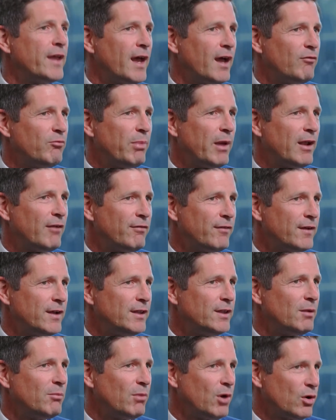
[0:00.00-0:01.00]
have
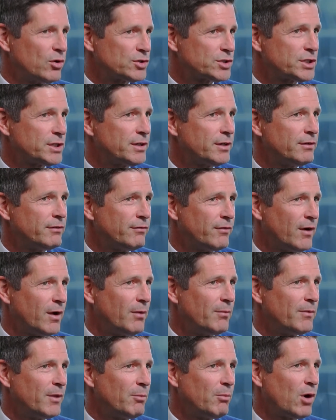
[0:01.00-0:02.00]
benefited the most
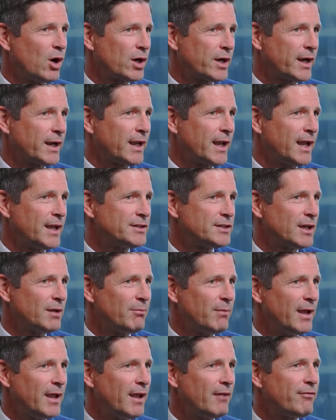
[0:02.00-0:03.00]
from the market gains, and it
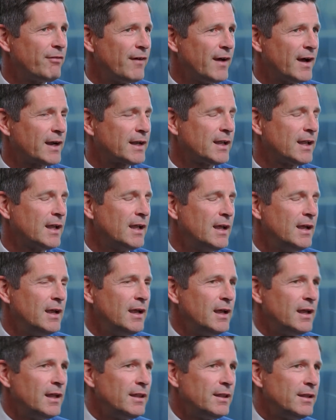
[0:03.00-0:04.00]
may affect
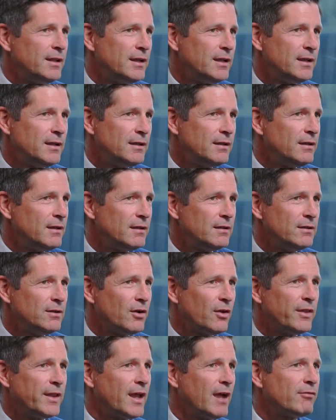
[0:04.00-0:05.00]
the
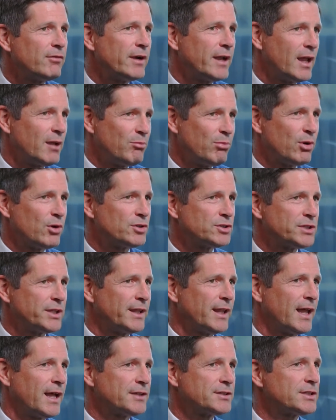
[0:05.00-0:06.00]
everyday person
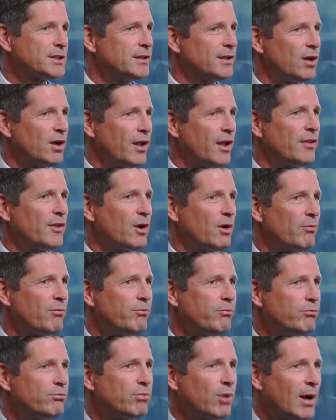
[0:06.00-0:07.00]
less. And there
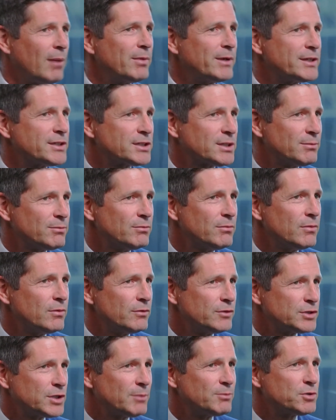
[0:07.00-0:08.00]
probably is
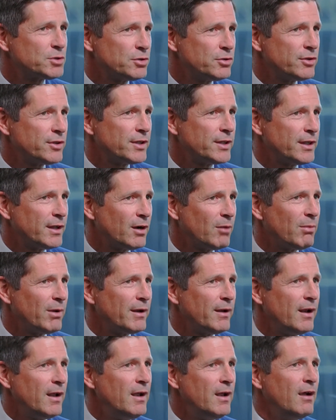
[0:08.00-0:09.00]
some truth in there, but
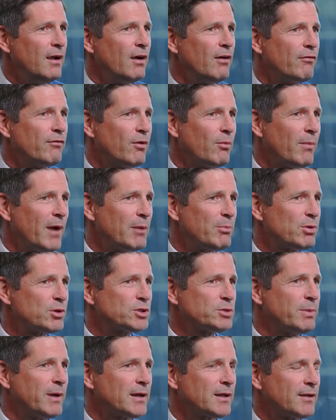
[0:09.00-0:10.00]
from my
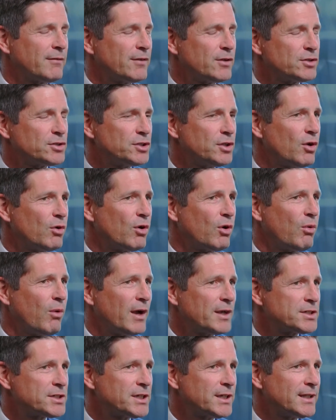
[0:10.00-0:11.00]
perspective, there's no
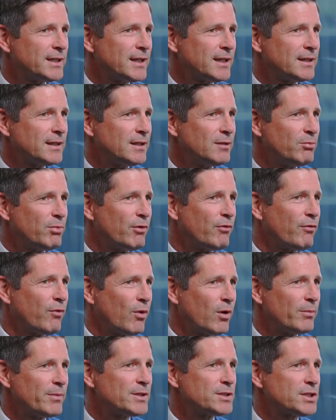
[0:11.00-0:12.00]
question that the
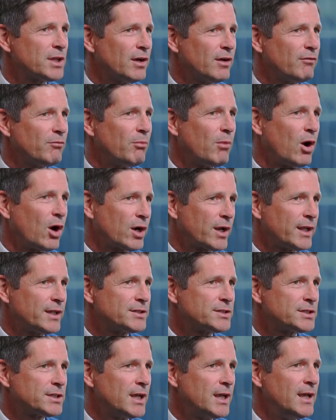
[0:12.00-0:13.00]
performance of
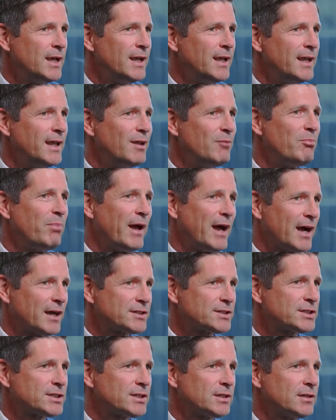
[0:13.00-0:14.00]
markets
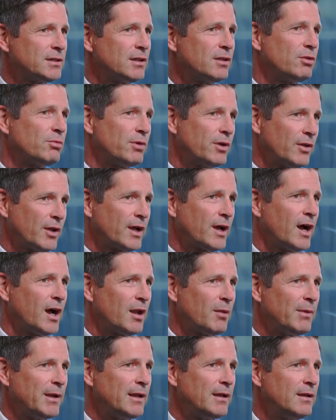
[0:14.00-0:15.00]
impacts the real
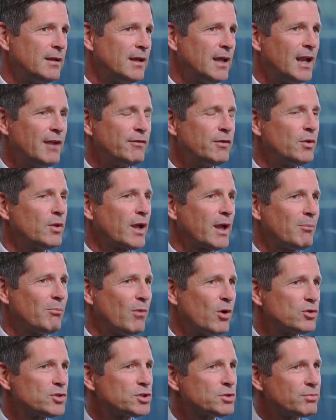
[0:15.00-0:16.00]
economy. And if you look at
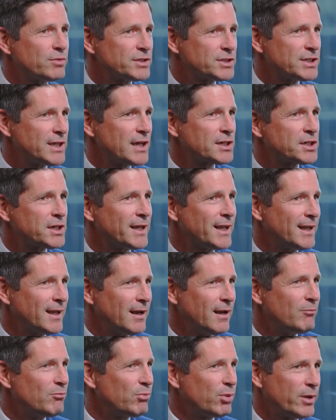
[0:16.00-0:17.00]
most recession
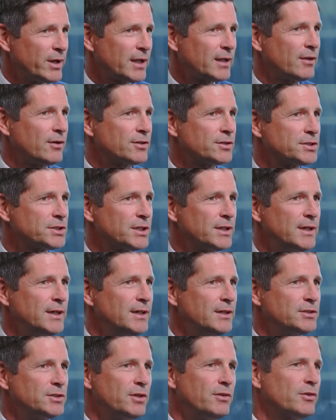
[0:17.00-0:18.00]
predictors,
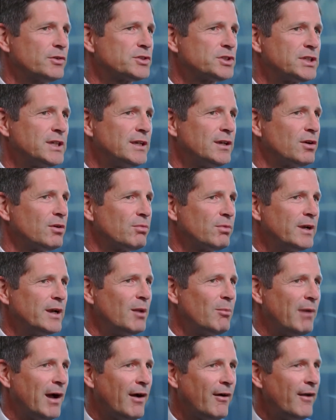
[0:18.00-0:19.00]
so you'll see or read
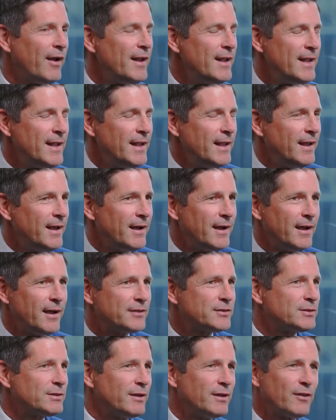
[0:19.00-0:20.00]
about,
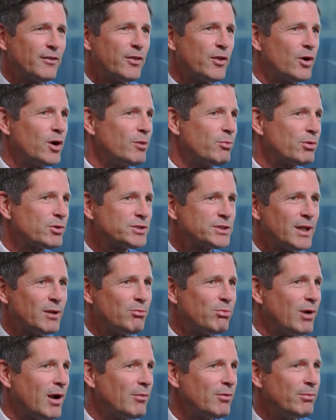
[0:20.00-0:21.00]
say, a 30%
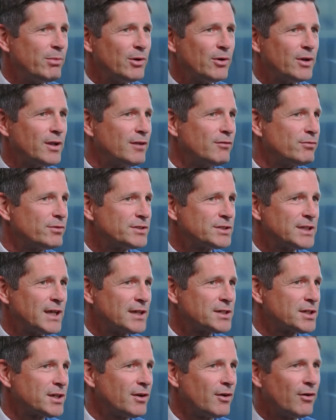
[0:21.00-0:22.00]
probability of
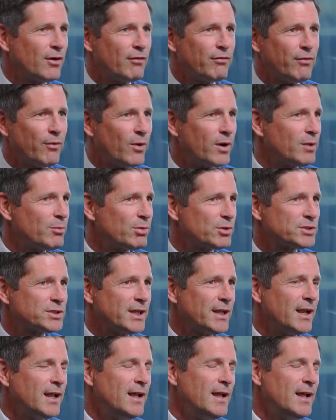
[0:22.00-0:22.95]
recession or a 40%,